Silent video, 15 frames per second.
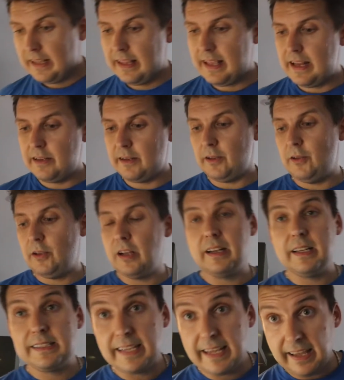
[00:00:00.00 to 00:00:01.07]
Then you're
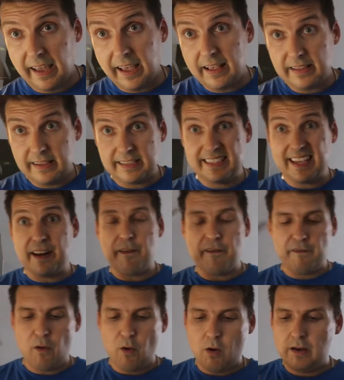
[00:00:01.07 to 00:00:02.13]
gonna take the said
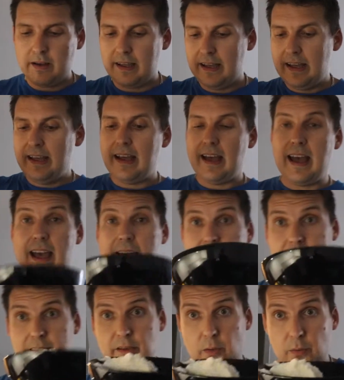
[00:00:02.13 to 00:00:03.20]
fork
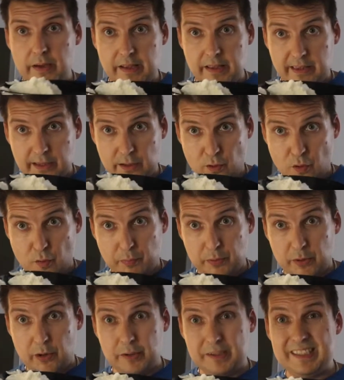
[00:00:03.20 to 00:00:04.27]
and with your
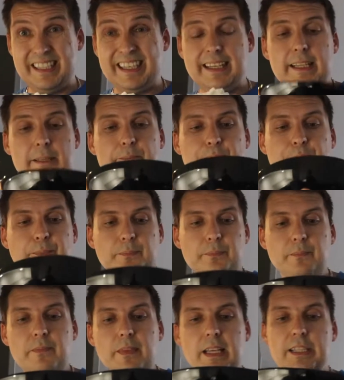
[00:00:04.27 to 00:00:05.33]
protein,
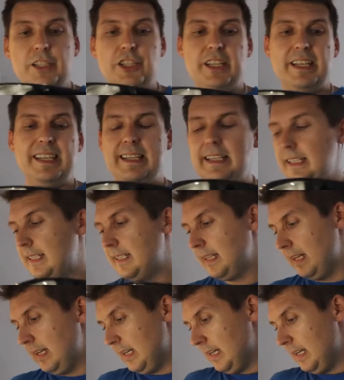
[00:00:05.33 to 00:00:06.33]
cheese,